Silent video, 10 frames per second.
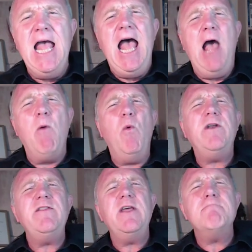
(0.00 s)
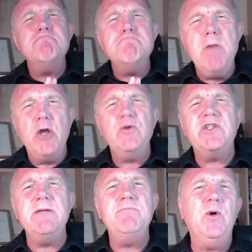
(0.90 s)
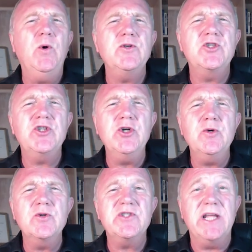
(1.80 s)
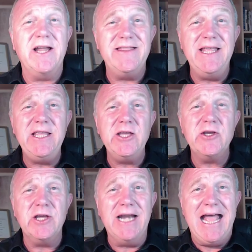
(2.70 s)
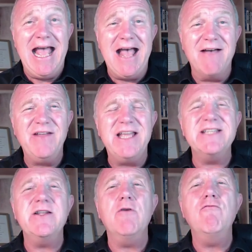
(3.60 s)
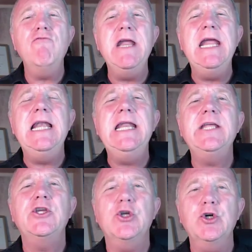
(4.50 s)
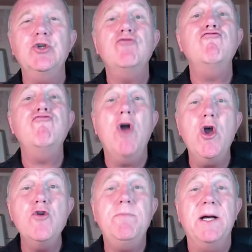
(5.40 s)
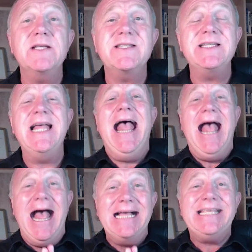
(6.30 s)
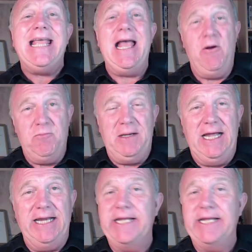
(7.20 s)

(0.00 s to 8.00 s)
And one of the most important tools that I think you can have is a really good, robust account plan.